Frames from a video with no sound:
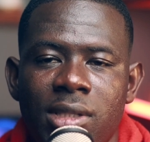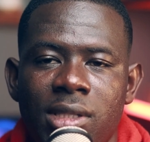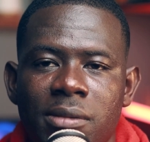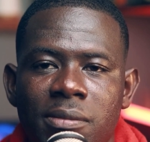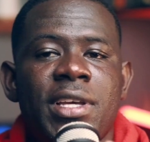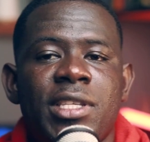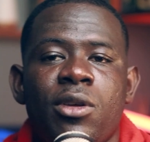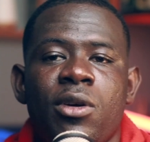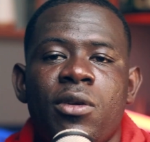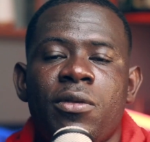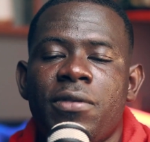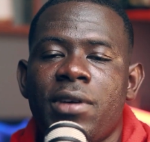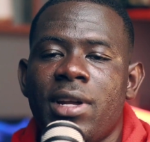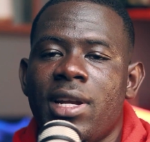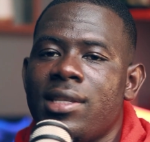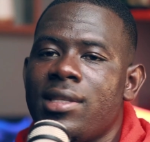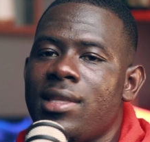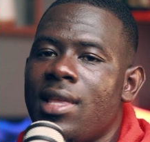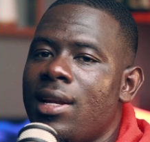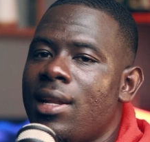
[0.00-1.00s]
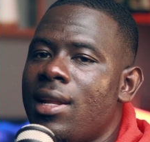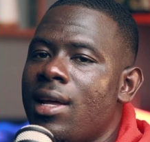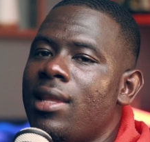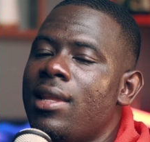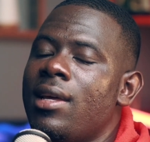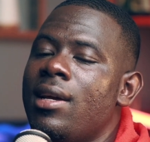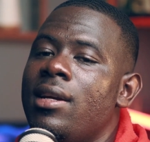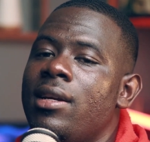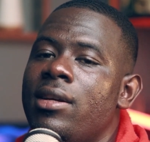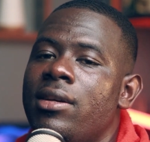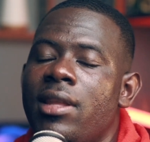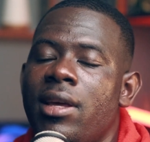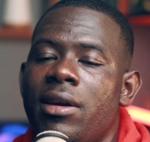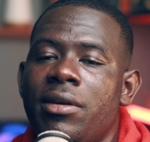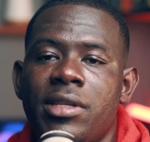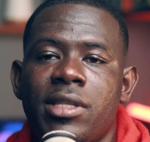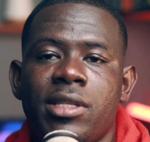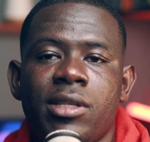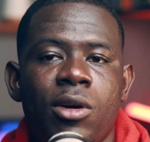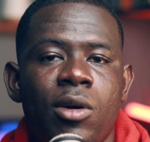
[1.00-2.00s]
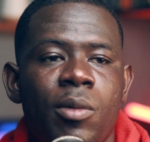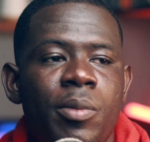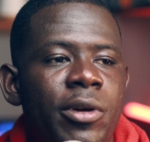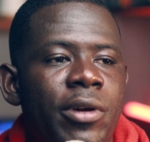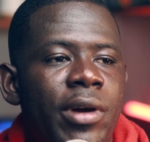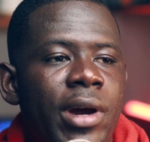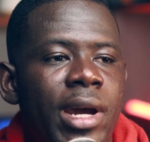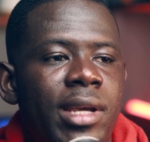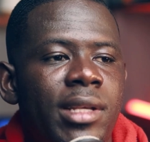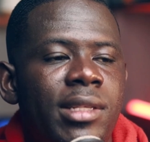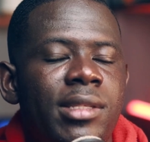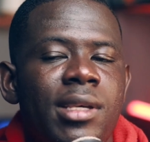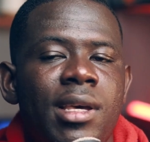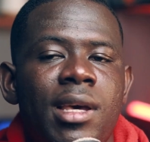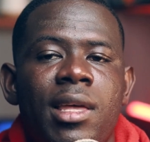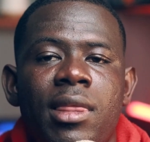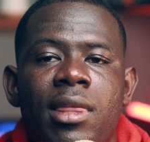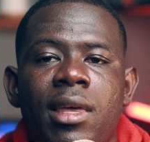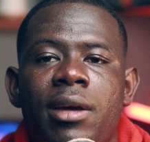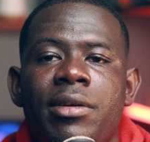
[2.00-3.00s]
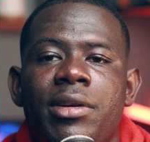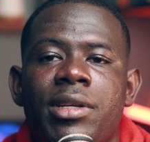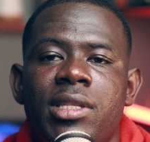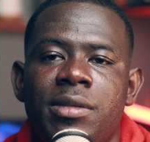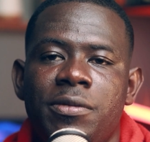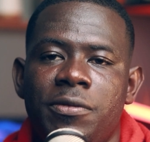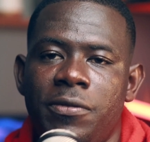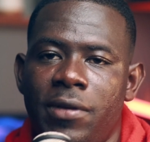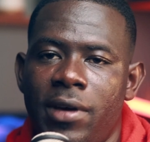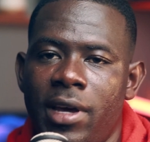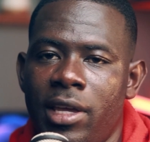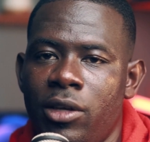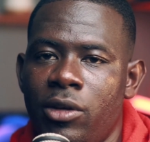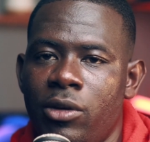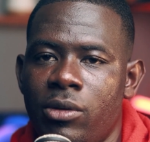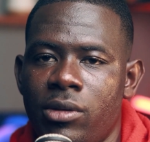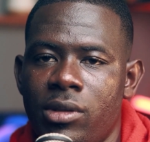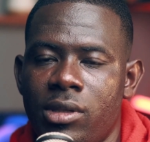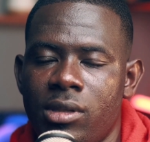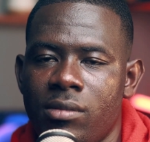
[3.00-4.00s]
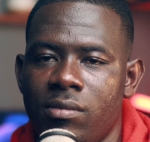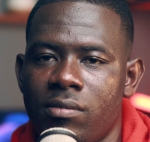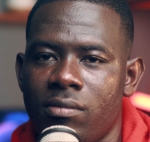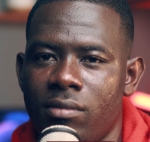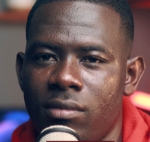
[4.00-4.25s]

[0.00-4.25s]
First off, understand that there is copyright and there is fair use.